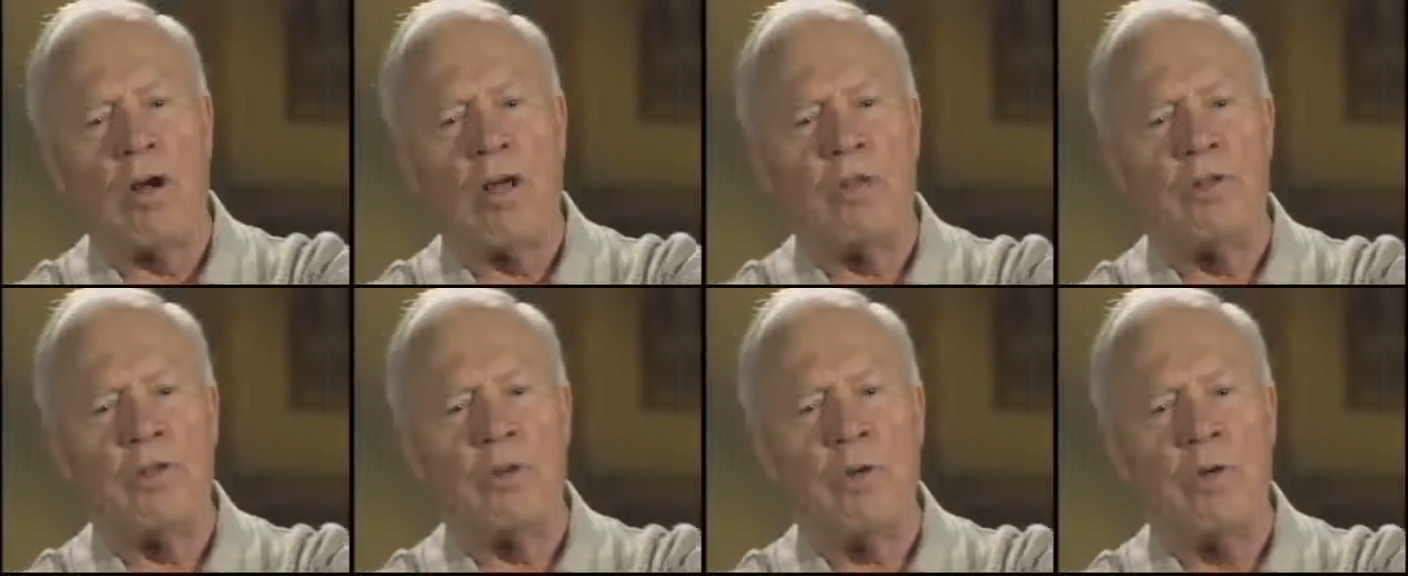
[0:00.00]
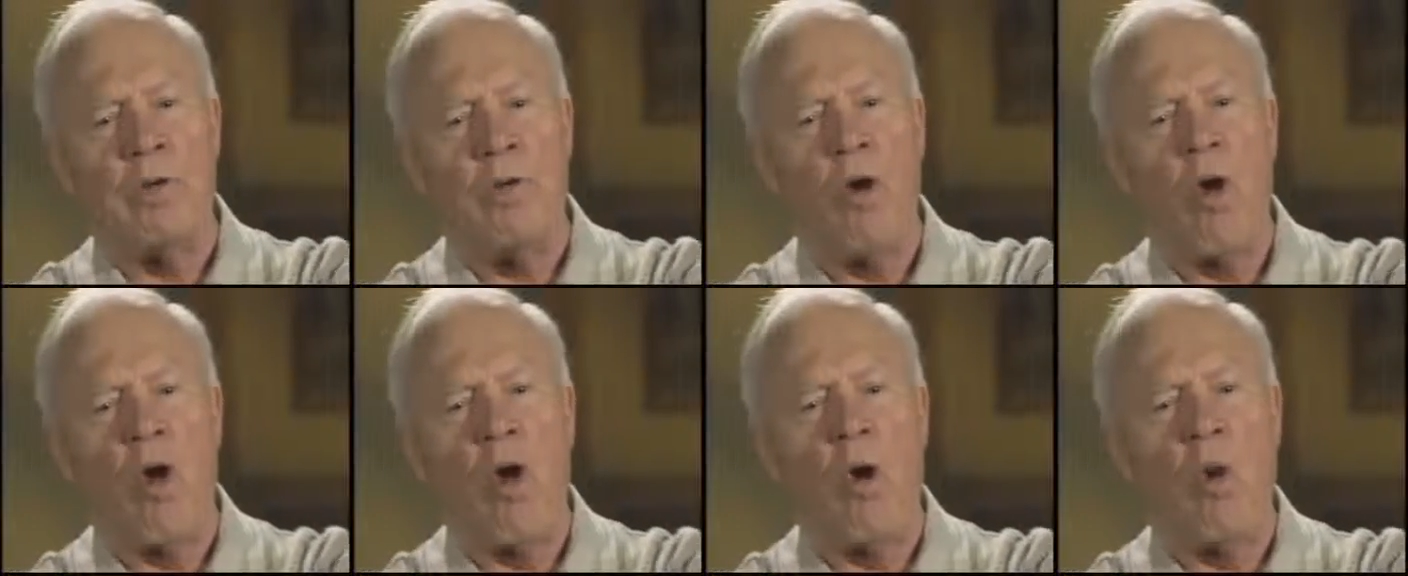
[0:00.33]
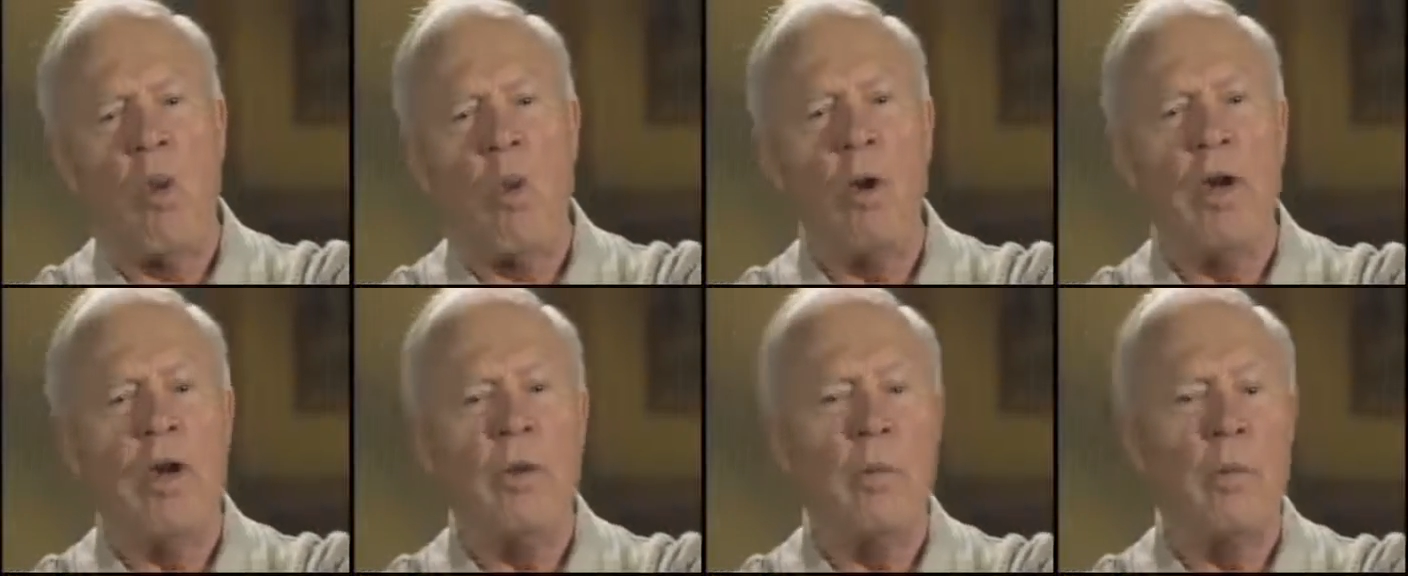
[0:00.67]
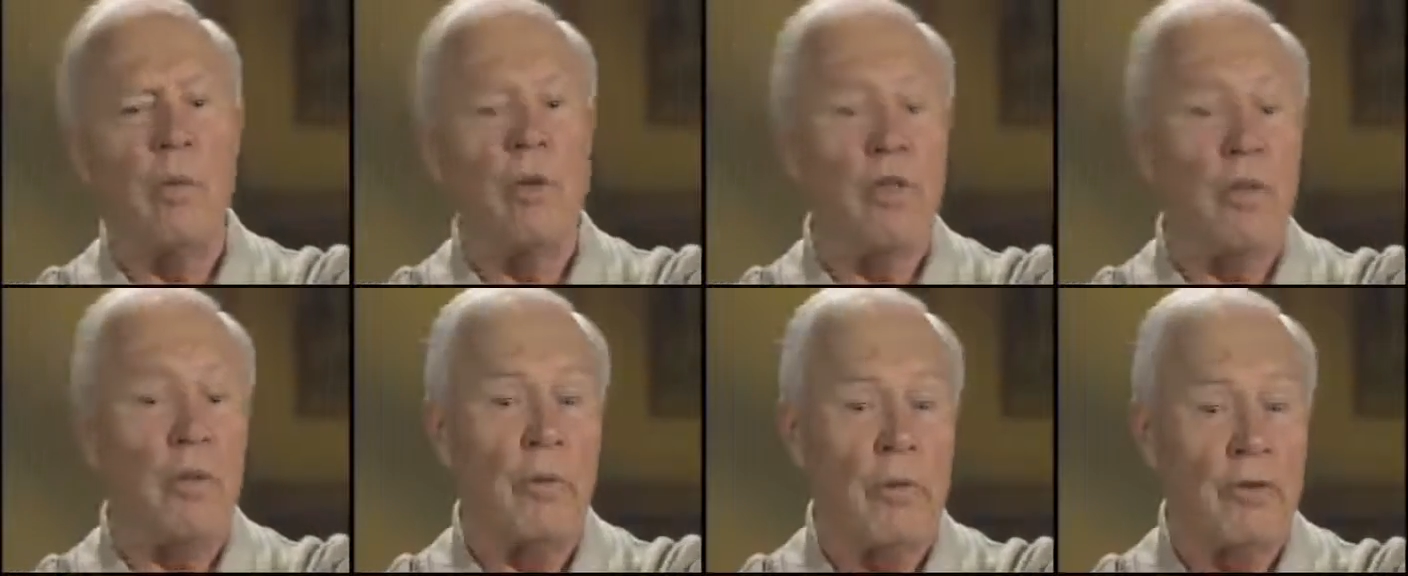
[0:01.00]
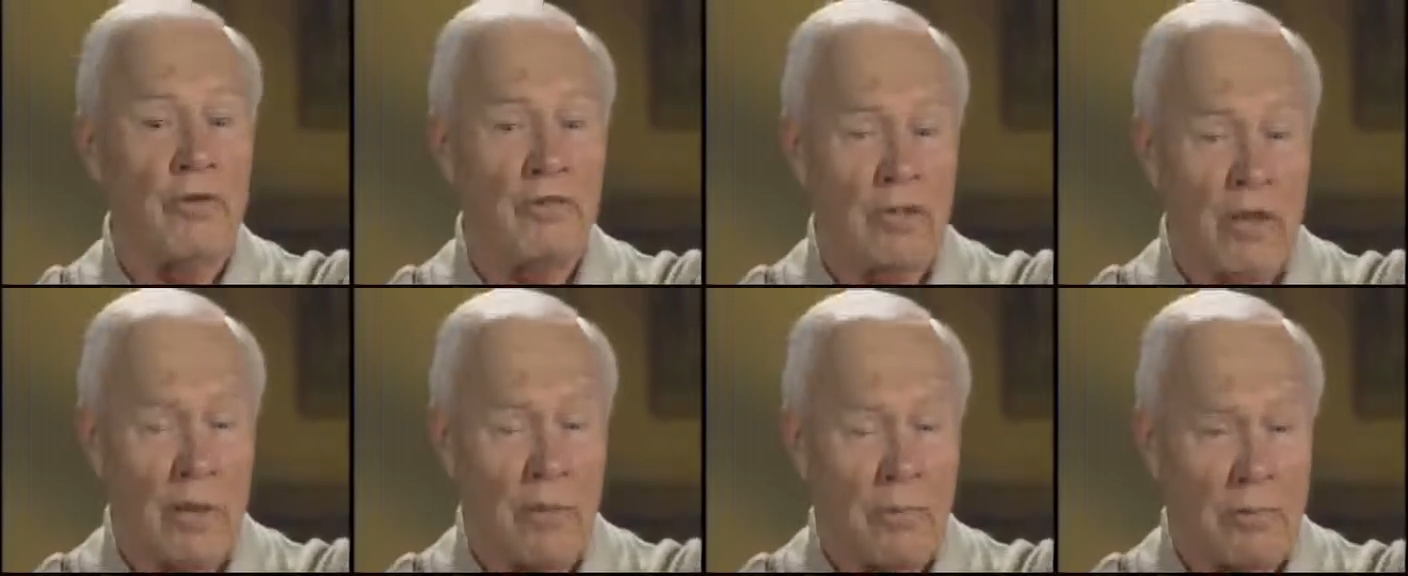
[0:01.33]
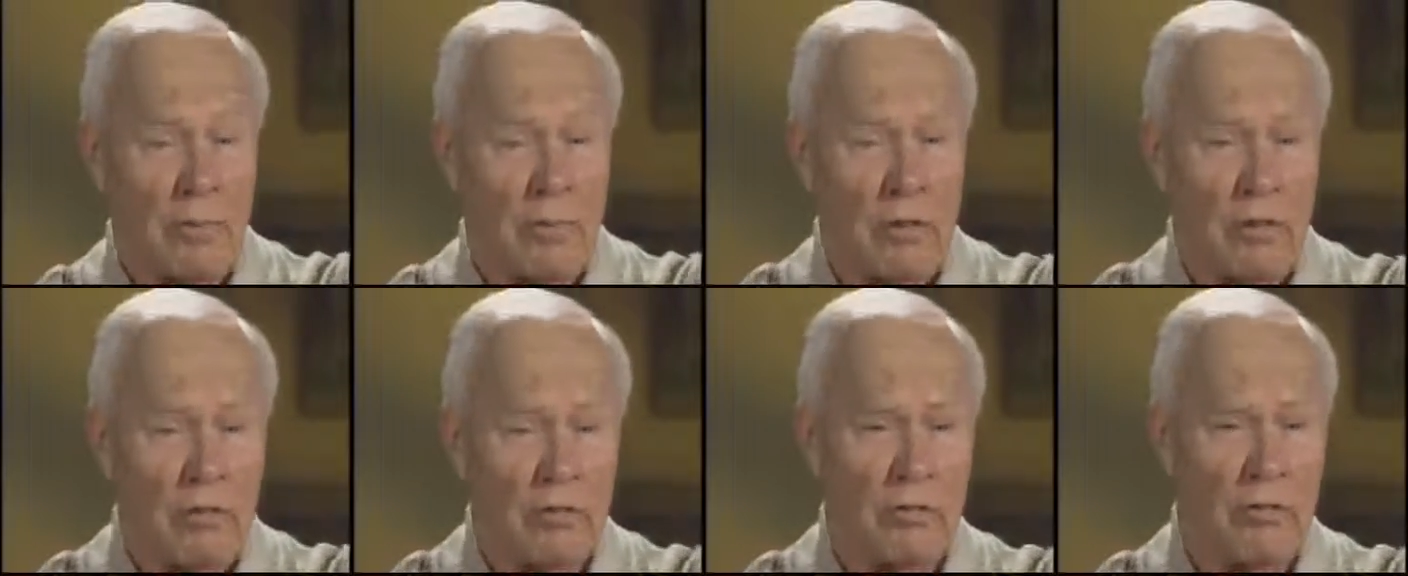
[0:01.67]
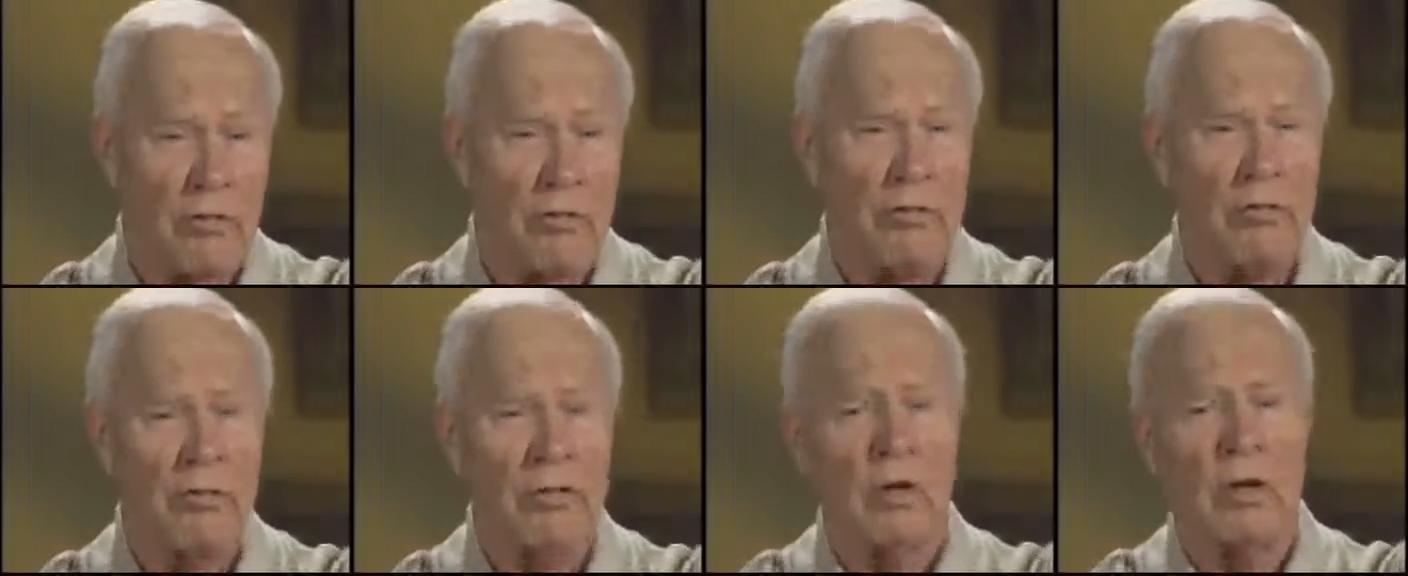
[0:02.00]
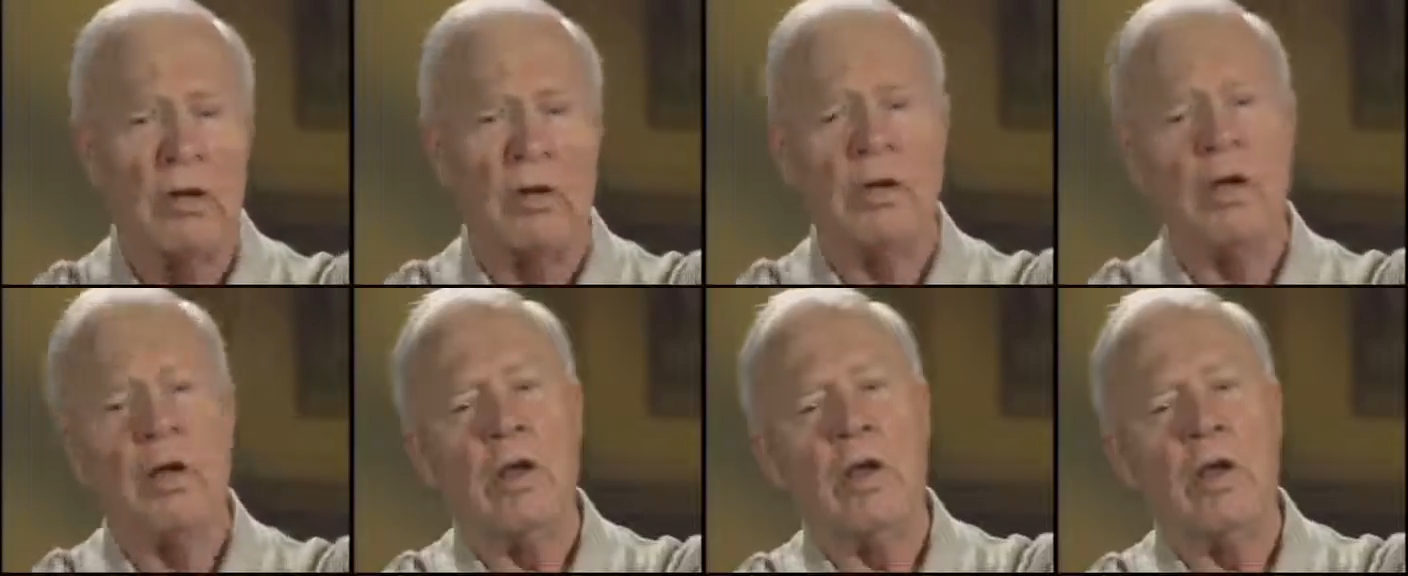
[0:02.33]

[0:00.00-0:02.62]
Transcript: through the hallway where the receptionist who took